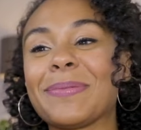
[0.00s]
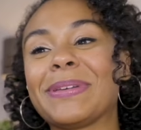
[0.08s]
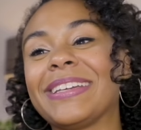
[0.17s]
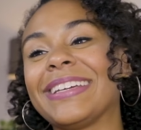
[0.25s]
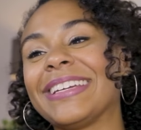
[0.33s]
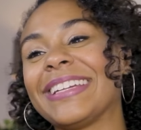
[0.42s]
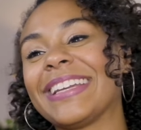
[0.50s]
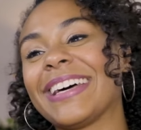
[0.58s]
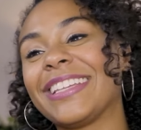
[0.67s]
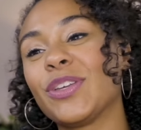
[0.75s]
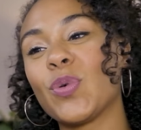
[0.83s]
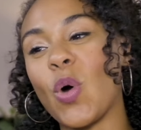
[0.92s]
mean,
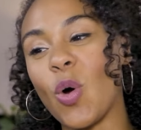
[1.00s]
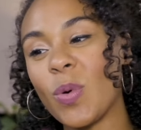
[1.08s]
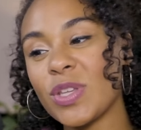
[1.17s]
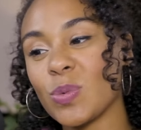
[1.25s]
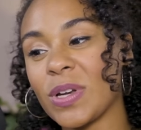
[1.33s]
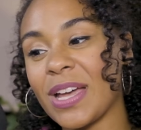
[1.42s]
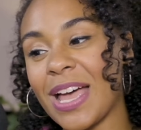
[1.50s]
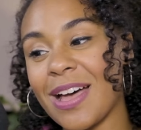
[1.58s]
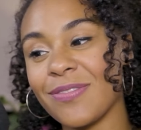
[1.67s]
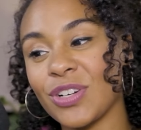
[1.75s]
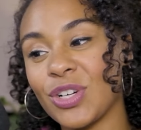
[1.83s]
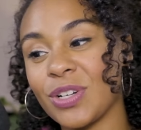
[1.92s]
you always want to
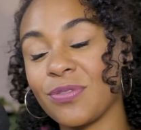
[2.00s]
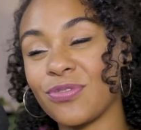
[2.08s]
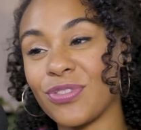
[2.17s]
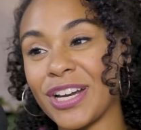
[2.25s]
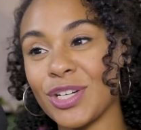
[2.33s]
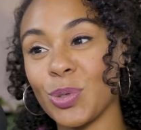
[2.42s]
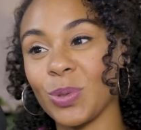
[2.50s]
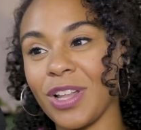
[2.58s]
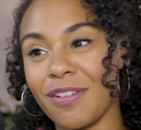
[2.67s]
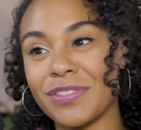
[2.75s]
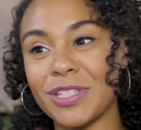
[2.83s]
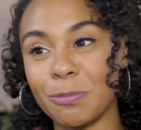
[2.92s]
have a good friend who
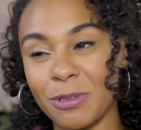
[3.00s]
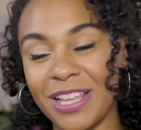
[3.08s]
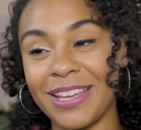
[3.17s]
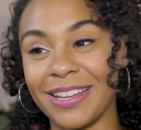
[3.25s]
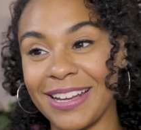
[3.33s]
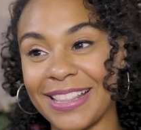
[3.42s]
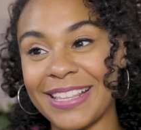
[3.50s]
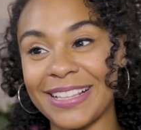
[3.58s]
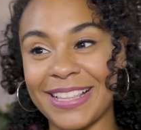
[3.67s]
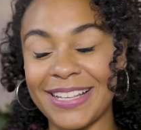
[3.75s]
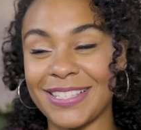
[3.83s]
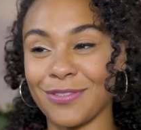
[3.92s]
loves to plan. I
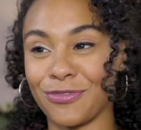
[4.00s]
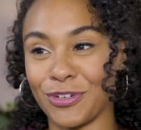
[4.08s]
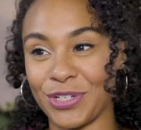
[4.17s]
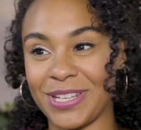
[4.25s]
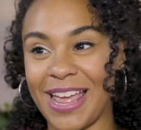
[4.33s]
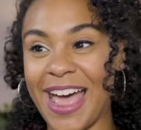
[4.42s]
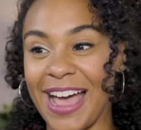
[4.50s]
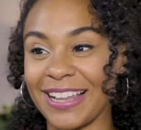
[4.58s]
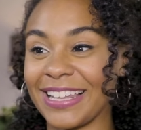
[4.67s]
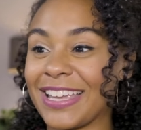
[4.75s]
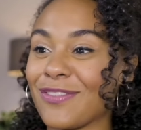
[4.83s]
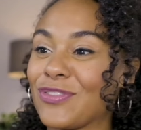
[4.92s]
think that's the first
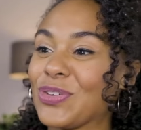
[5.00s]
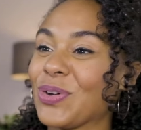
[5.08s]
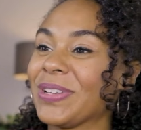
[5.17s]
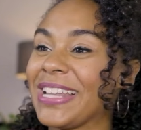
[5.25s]
hack. Like, if you don't